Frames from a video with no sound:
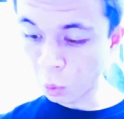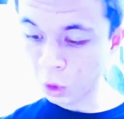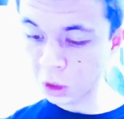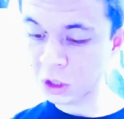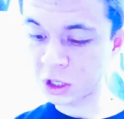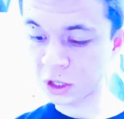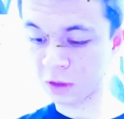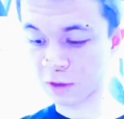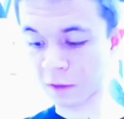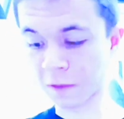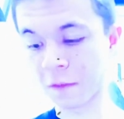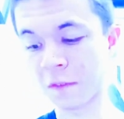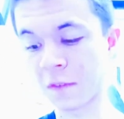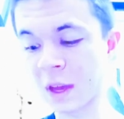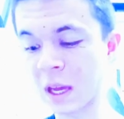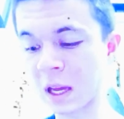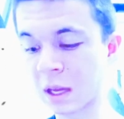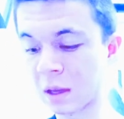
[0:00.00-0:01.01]
watching your
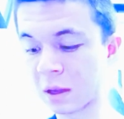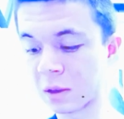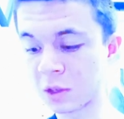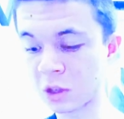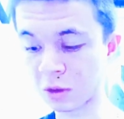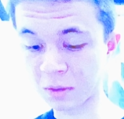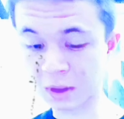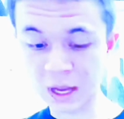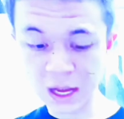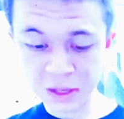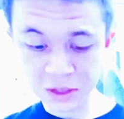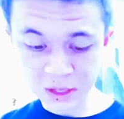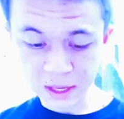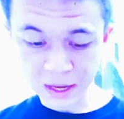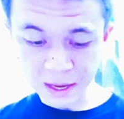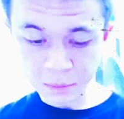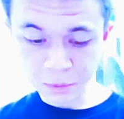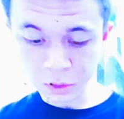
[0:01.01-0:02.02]
feet. So next
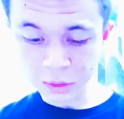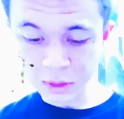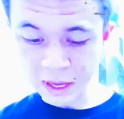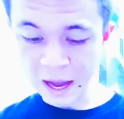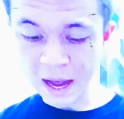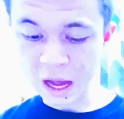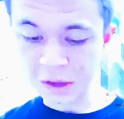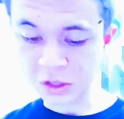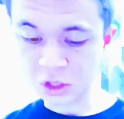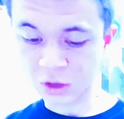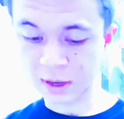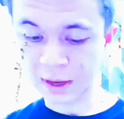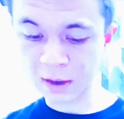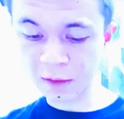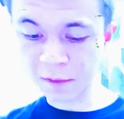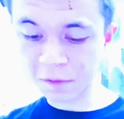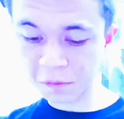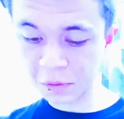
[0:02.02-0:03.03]
time you dance, try
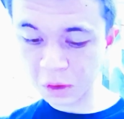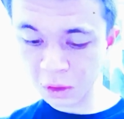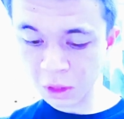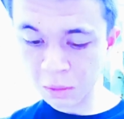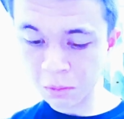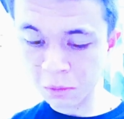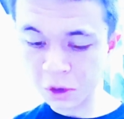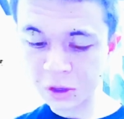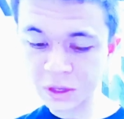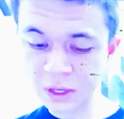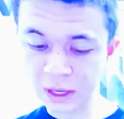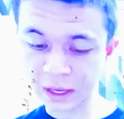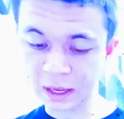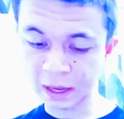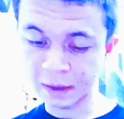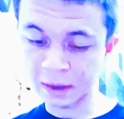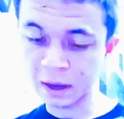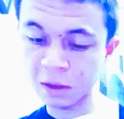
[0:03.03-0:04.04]
to feel the music
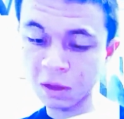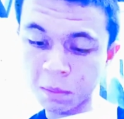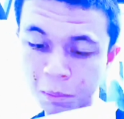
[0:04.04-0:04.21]
and let your